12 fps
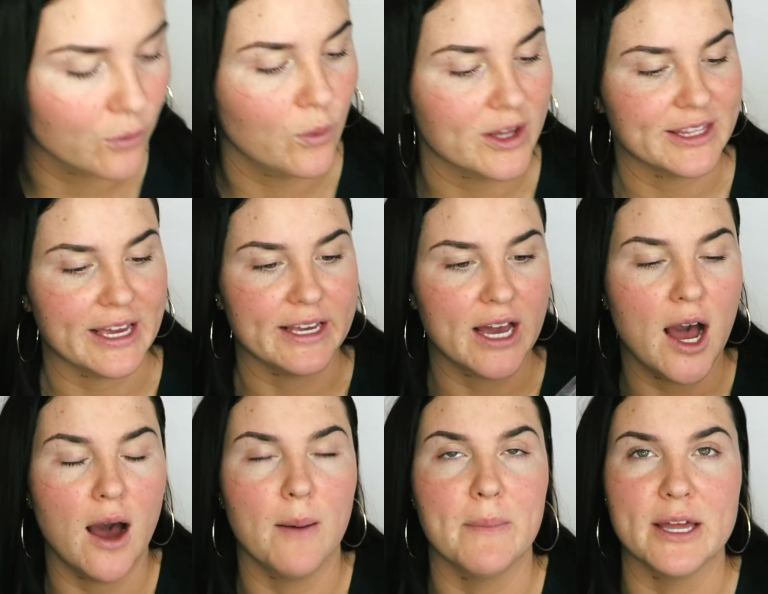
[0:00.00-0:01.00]
what they
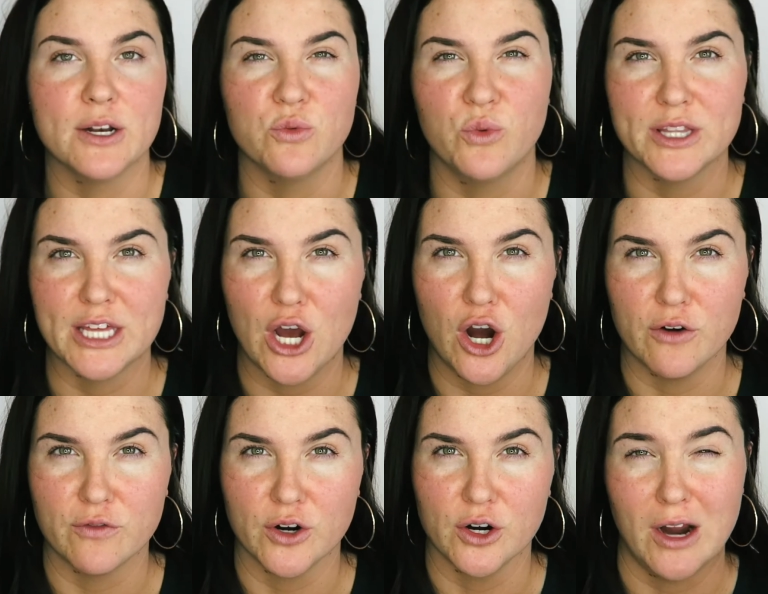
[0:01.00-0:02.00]
come in and what they
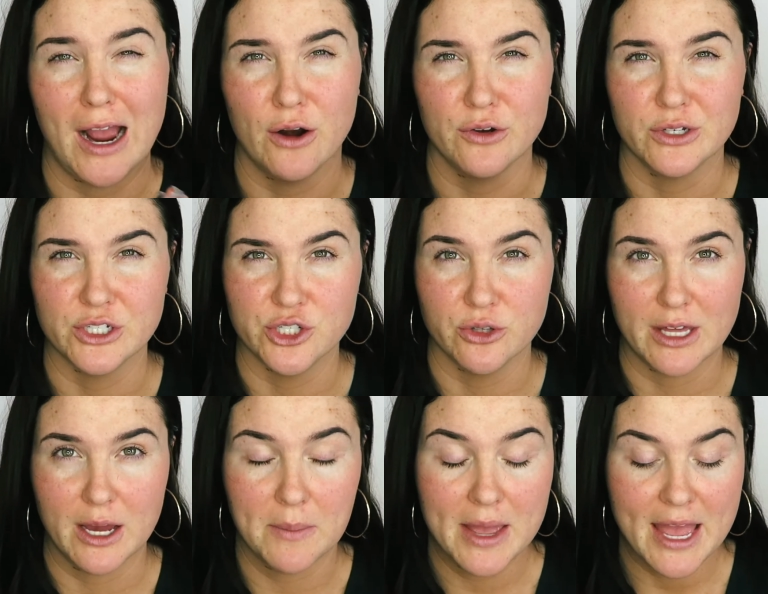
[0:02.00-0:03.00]
offer, how you can do
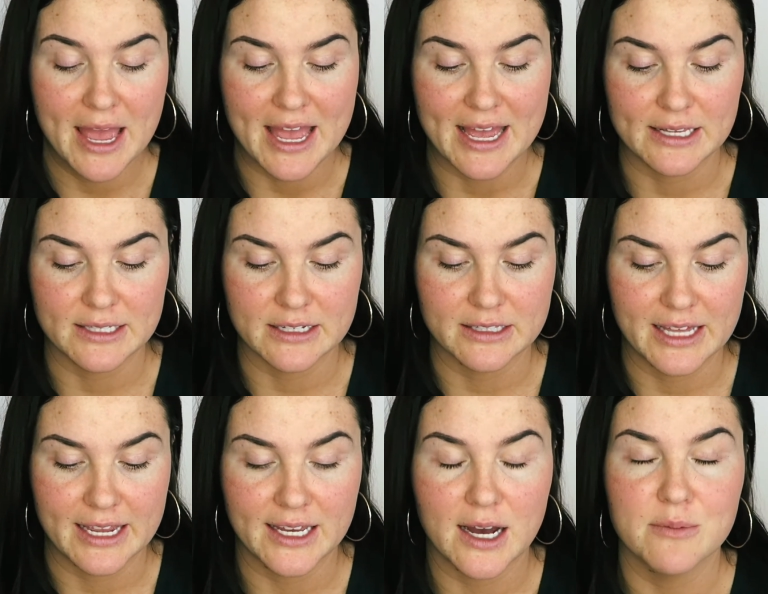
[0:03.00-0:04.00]
them, is
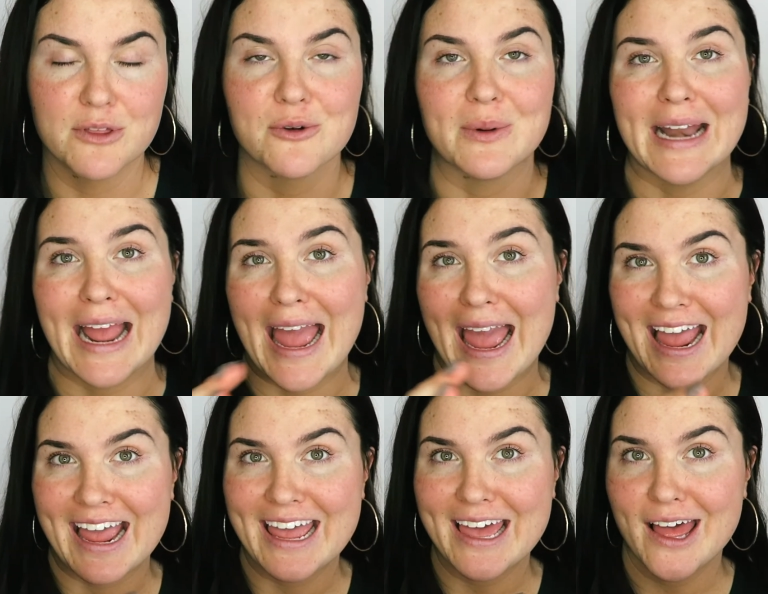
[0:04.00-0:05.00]
they come through an
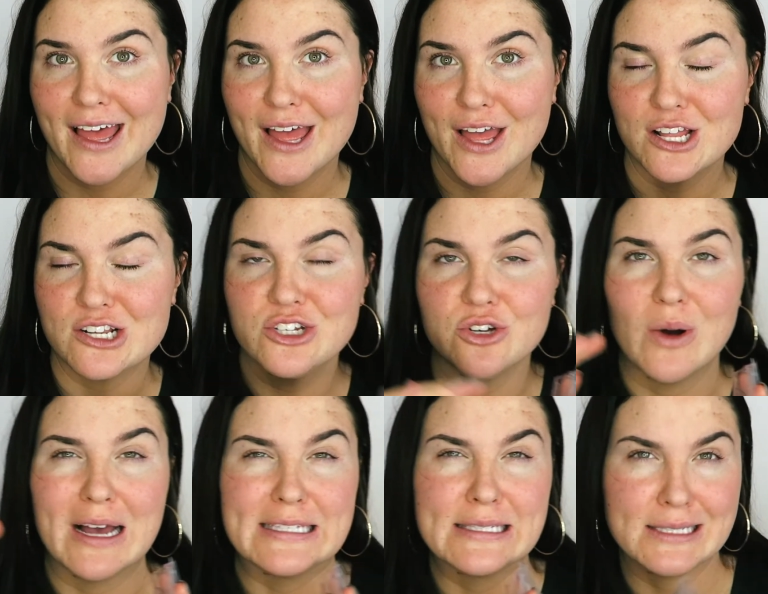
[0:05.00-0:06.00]
A to
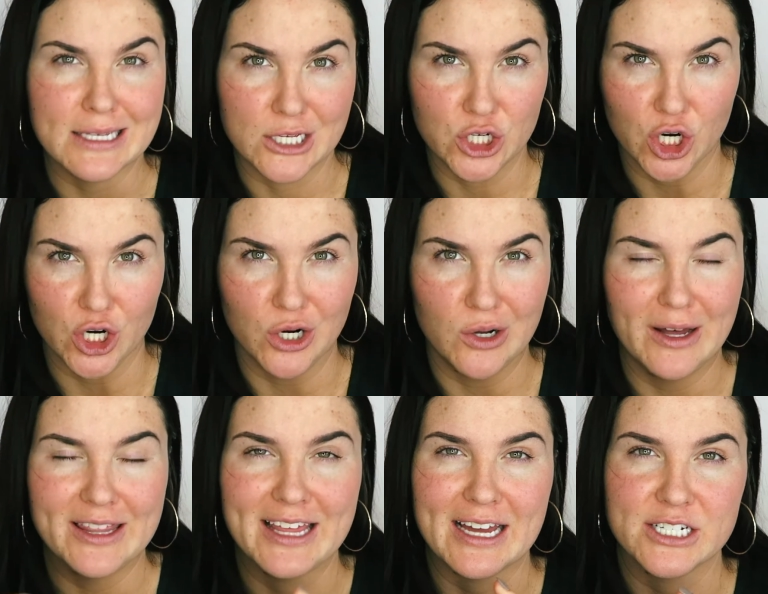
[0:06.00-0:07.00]
a C
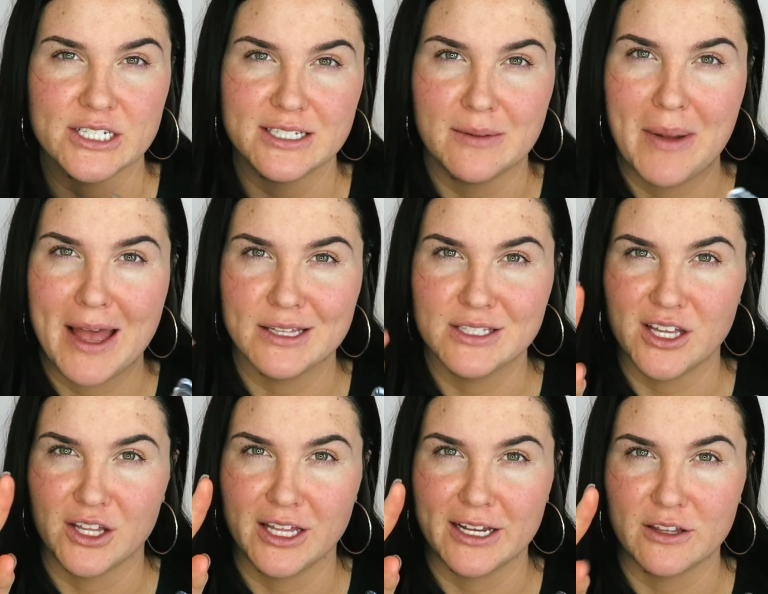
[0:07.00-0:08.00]
curl. That just depends
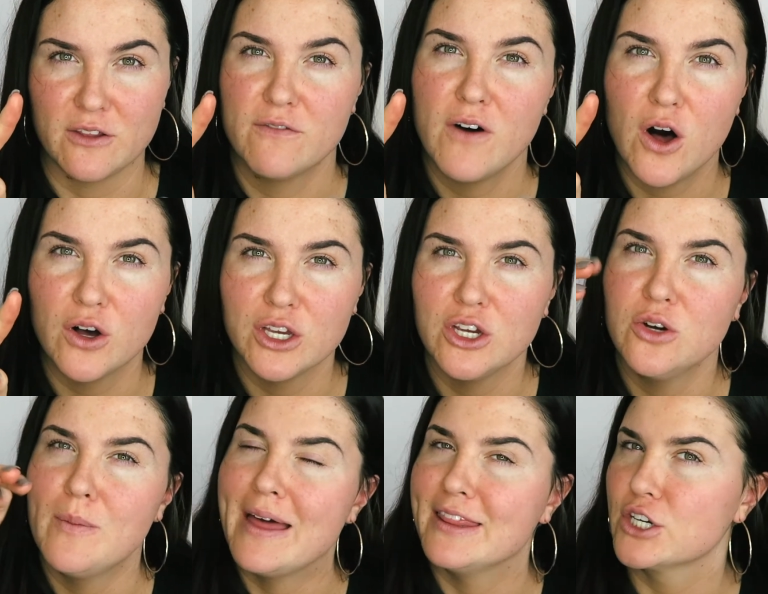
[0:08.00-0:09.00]
on like the
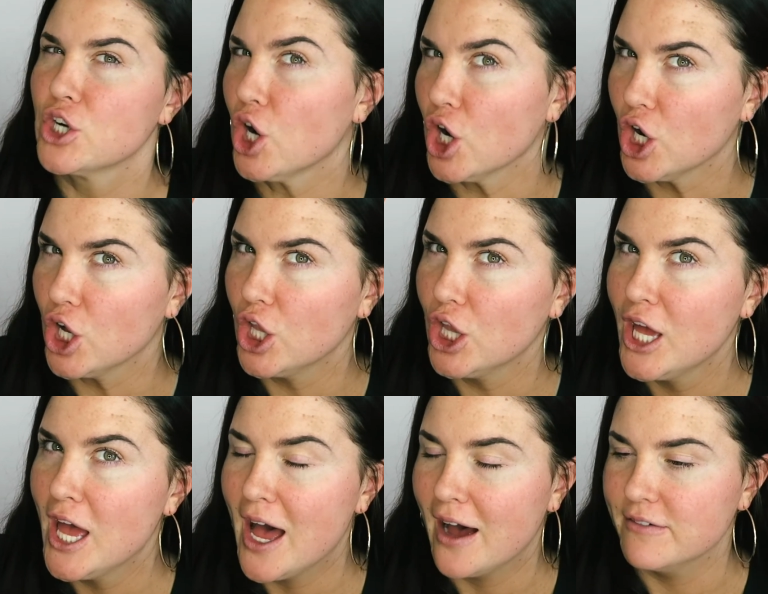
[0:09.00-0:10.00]
volume and the curl
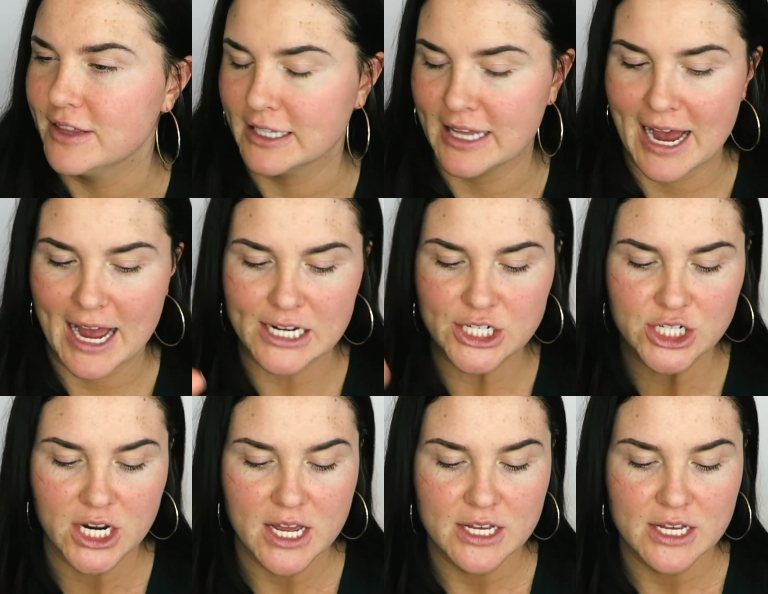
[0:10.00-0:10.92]
of the lash.